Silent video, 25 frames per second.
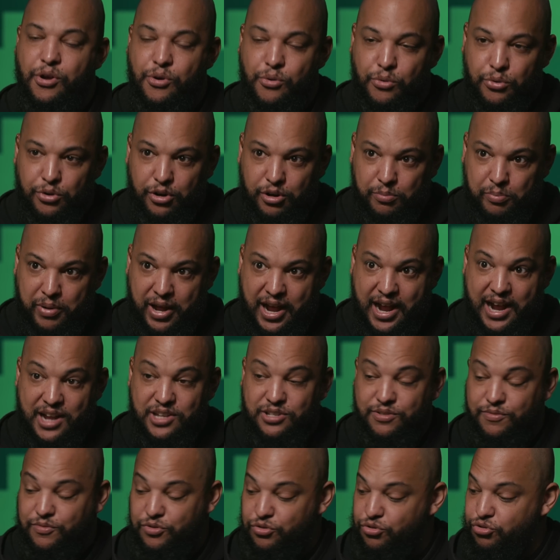in order to
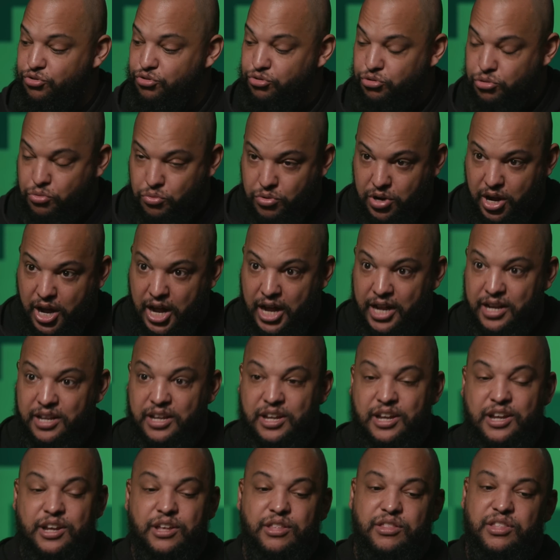pass. If you do not,
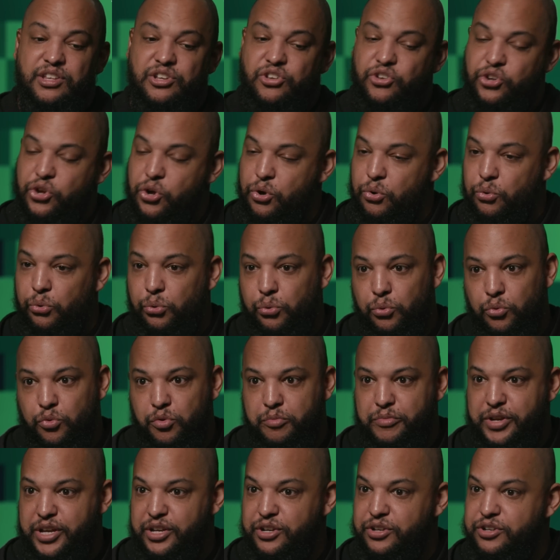then you go through
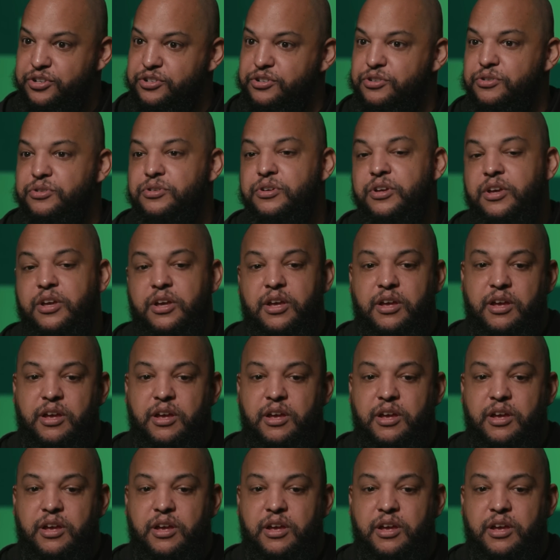remedial.